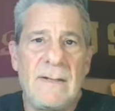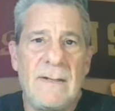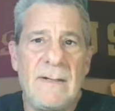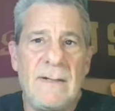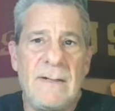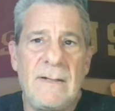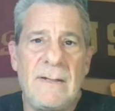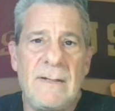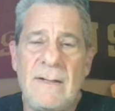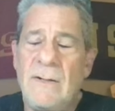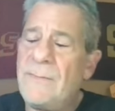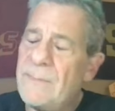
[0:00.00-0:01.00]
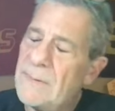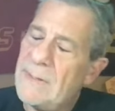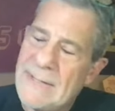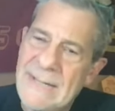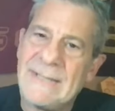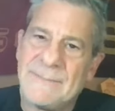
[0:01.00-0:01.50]
you know,
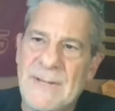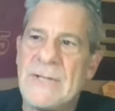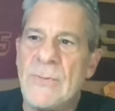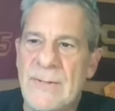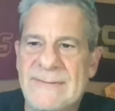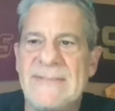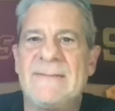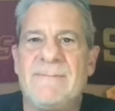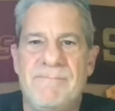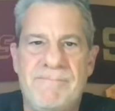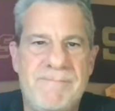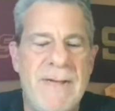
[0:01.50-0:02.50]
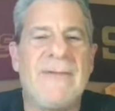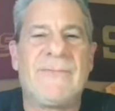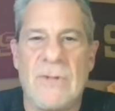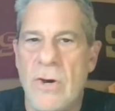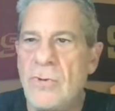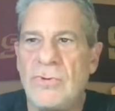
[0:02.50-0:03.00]
he has been USC's
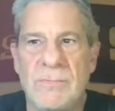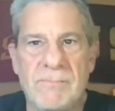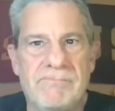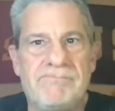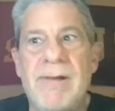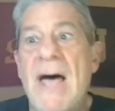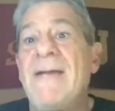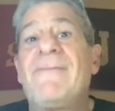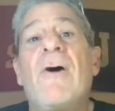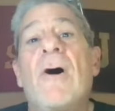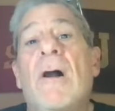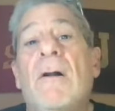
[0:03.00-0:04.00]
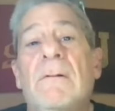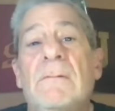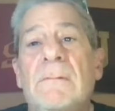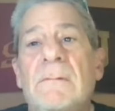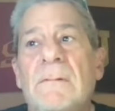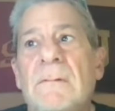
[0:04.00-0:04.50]
best coach by far.
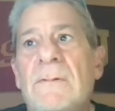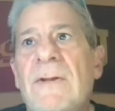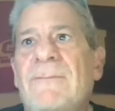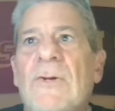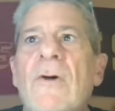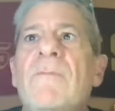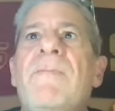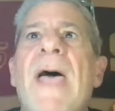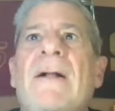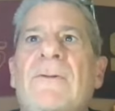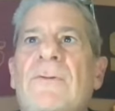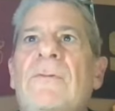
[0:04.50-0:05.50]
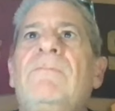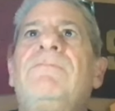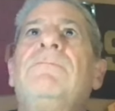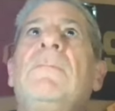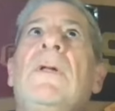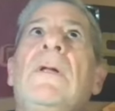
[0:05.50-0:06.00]
You have to go back to
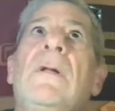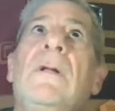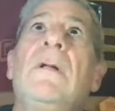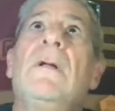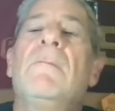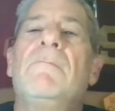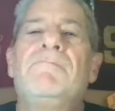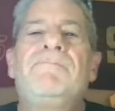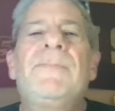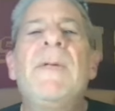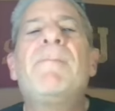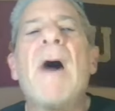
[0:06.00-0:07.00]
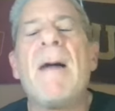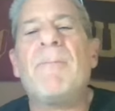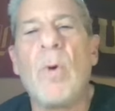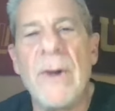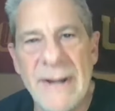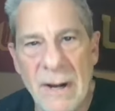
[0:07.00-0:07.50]
the Bob
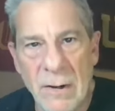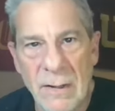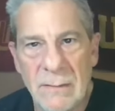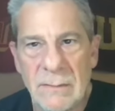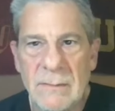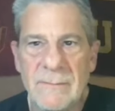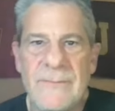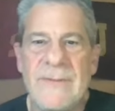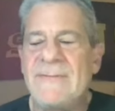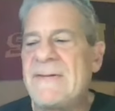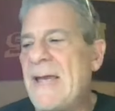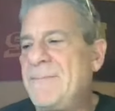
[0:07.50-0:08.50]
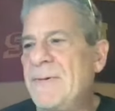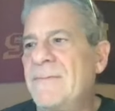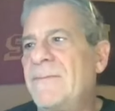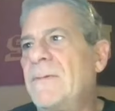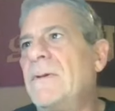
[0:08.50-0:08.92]
Boyd era for this type of,